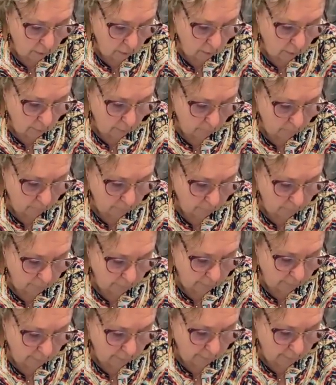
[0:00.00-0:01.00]

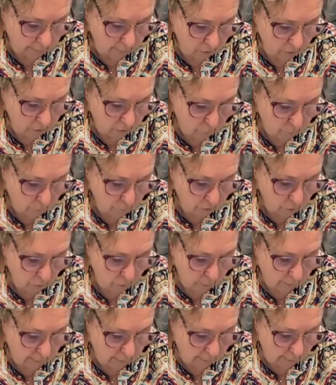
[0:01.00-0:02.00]
that I just went
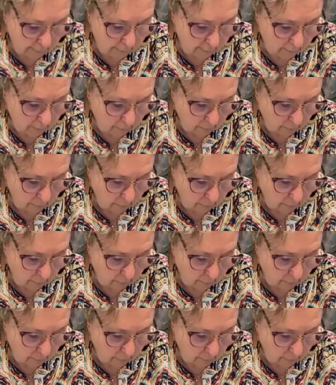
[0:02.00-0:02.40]
to my eye